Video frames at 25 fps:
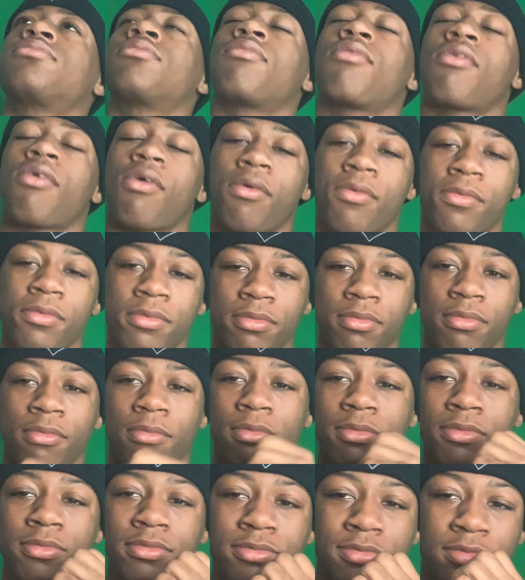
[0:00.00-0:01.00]
You put that
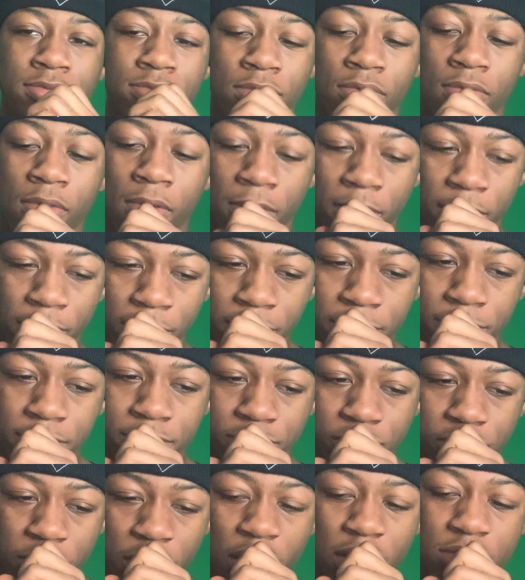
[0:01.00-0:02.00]
on there?
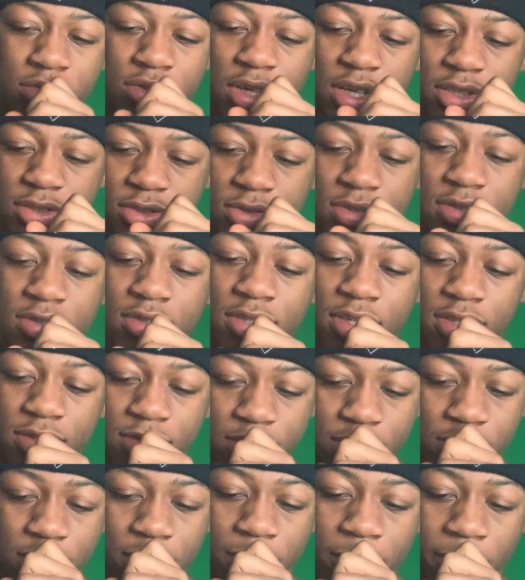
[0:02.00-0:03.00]
Yeah, Try soy sauce
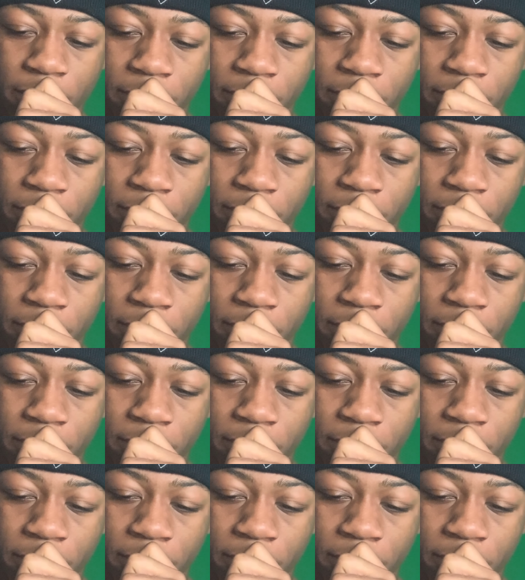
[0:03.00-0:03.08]
with it.